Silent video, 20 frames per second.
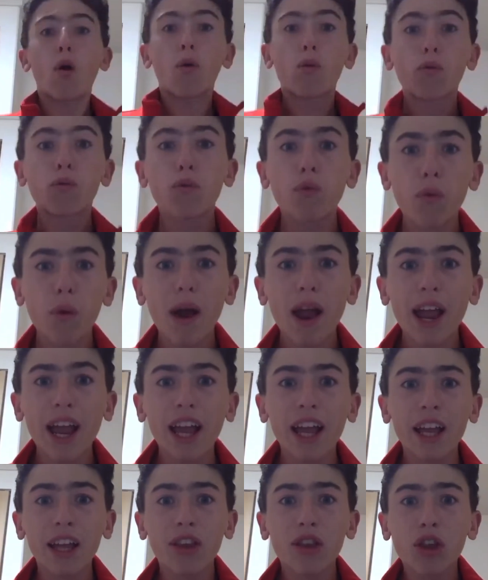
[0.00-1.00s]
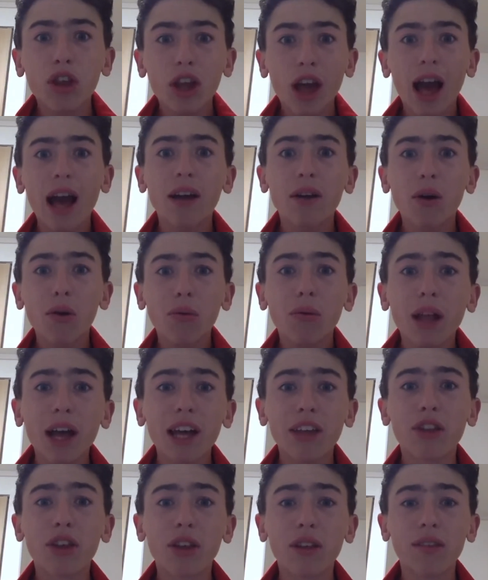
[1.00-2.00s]
Raid Shadow
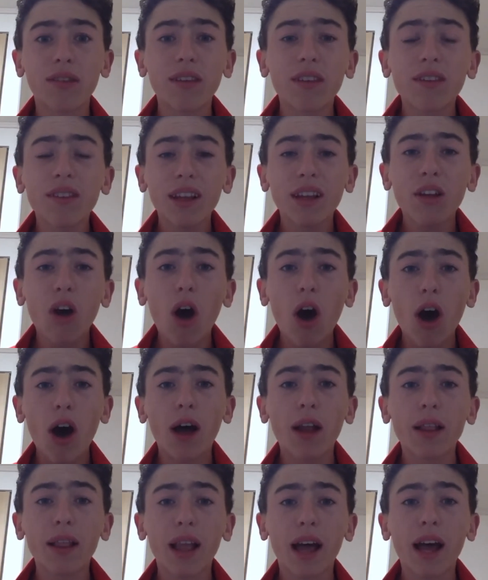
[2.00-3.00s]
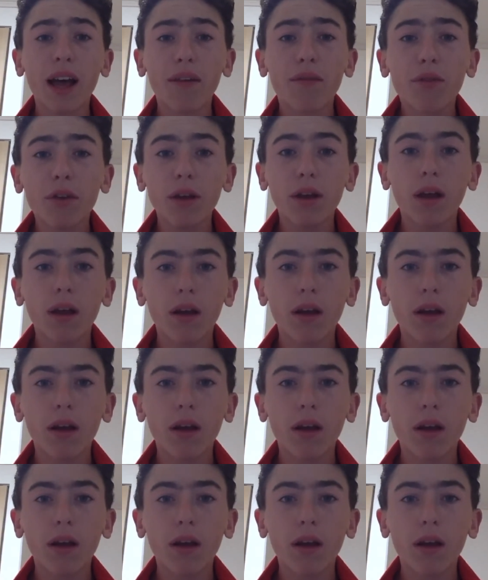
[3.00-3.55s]
Legends is an online free...